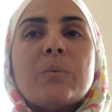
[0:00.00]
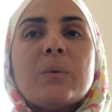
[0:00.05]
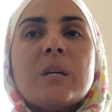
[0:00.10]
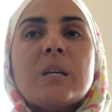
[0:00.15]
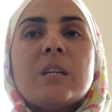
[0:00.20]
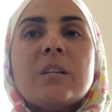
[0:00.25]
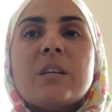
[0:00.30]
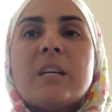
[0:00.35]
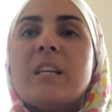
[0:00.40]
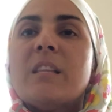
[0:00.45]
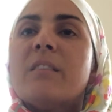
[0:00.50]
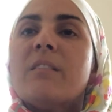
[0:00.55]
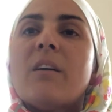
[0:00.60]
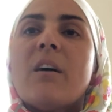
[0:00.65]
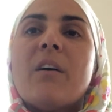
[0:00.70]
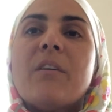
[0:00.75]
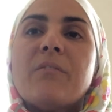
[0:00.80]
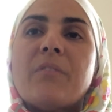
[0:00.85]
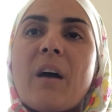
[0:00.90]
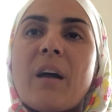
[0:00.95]
we read
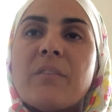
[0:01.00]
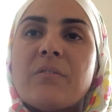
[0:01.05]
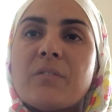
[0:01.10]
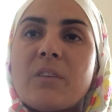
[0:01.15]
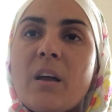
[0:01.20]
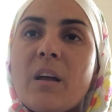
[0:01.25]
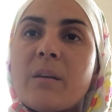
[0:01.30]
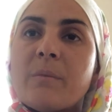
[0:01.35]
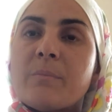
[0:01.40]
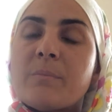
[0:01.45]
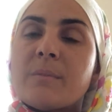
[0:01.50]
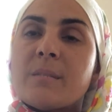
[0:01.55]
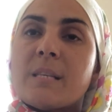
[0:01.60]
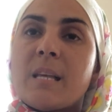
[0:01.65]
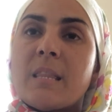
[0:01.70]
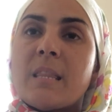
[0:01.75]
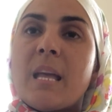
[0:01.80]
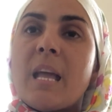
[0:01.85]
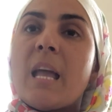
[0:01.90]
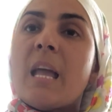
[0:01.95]
5 times
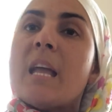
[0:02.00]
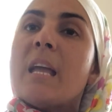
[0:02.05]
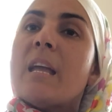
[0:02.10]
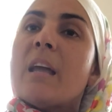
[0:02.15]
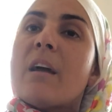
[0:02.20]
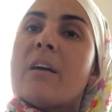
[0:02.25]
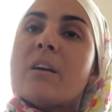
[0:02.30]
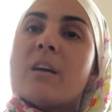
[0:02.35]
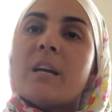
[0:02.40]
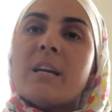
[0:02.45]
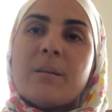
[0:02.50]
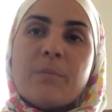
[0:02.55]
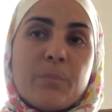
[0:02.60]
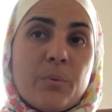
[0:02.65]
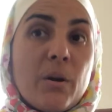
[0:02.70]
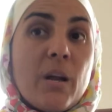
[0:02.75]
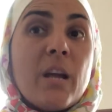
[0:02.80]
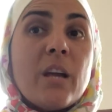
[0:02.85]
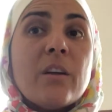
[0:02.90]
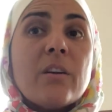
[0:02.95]
a day in
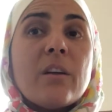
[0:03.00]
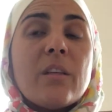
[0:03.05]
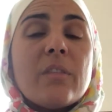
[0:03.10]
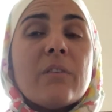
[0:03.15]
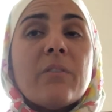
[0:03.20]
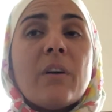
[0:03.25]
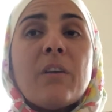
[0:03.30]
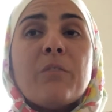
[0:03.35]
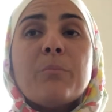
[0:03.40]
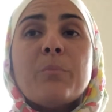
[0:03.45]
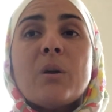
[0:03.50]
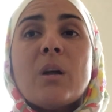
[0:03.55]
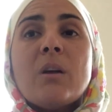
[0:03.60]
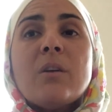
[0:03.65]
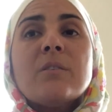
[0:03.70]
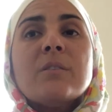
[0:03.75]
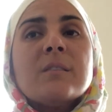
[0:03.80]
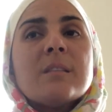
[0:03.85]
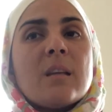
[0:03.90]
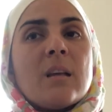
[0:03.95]
prayer, in the 5
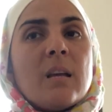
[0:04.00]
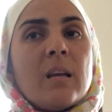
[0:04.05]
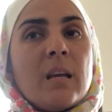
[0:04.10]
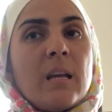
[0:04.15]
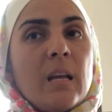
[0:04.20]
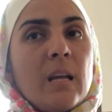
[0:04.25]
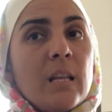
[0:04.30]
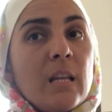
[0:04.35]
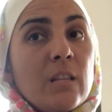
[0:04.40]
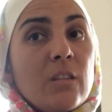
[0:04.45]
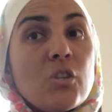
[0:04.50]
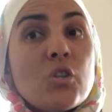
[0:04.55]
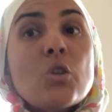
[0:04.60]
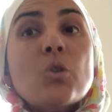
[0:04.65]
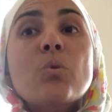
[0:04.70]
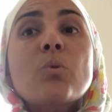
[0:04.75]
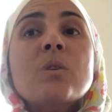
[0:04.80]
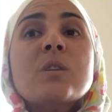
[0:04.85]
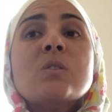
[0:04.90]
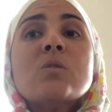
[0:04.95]
prayers, in addition
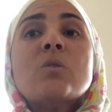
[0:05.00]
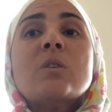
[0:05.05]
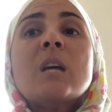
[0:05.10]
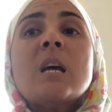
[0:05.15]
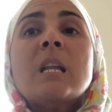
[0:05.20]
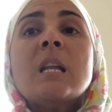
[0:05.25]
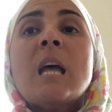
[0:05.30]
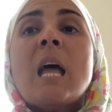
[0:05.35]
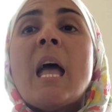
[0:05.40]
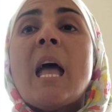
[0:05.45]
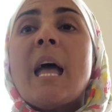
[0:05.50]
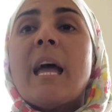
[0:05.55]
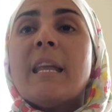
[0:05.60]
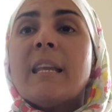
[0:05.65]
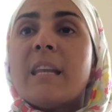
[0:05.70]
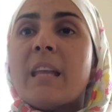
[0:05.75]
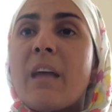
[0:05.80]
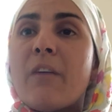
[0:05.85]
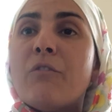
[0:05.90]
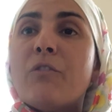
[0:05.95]
to the Sunan, and
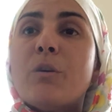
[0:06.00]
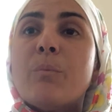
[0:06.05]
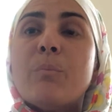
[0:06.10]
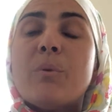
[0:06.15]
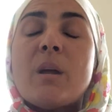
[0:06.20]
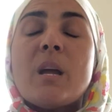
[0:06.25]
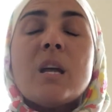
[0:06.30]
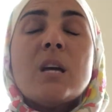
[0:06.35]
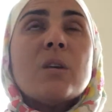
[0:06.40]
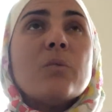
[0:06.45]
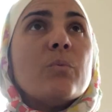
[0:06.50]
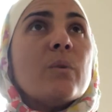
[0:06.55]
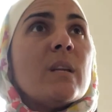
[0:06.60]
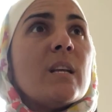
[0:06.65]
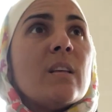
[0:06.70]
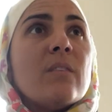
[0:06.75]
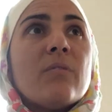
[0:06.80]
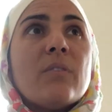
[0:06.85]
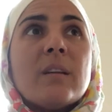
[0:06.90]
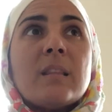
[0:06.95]
in every prayer we
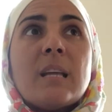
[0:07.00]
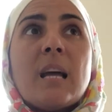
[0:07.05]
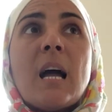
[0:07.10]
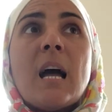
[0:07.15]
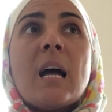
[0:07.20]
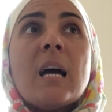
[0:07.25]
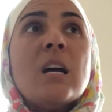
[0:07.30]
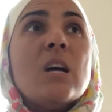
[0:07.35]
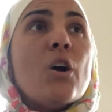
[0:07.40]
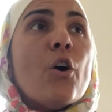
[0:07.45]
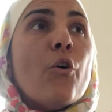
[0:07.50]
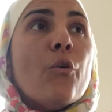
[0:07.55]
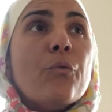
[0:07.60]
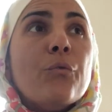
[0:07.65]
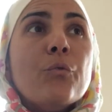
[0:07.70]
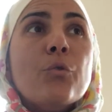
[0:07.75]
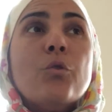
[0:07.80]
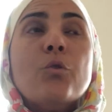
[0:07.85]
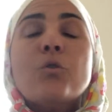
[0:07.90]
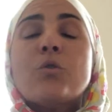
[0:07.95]
read Fatiha
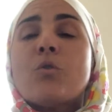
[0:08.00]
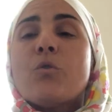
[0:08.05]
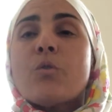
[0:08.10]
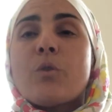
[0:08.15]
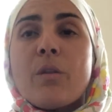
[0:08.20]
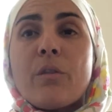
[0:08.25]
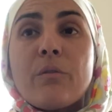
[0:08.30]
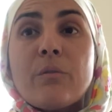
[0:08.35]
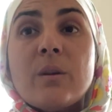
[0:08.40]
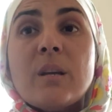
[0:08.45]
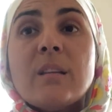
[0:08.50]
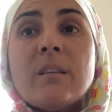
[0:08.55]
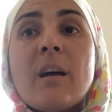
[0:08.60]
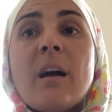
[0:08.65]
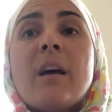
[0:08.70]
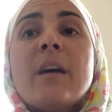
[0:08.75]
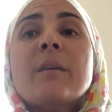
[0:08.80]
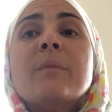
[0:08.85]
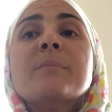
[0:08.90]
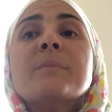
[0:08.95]
4 or 3
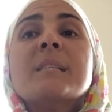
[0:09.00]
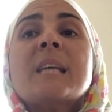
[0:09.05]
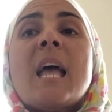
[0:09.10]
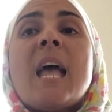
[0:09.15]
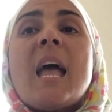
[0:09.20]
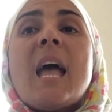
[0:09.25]
times.